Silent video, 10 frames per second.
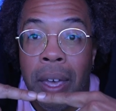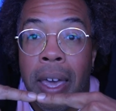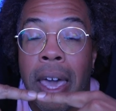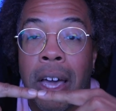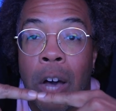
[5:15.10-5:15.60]

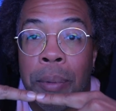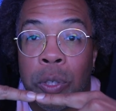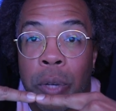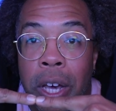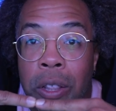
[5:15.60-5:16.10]
and coming
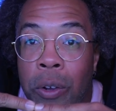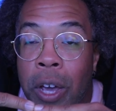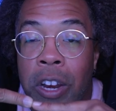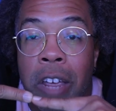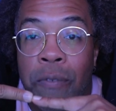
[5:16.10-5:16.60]
together
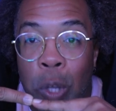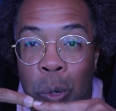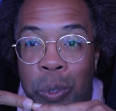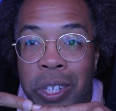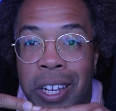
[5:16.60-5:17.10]
and
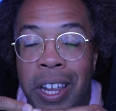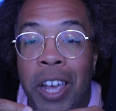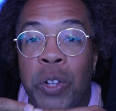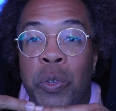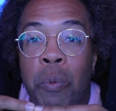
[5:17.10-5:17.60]
infusing
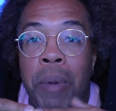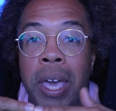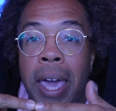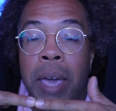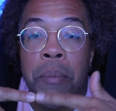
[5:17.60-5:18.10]
to
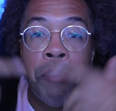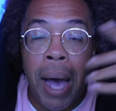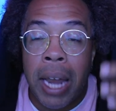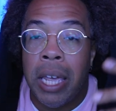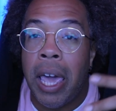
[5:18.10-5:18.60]
make a
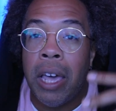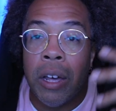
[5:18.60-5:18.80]
body,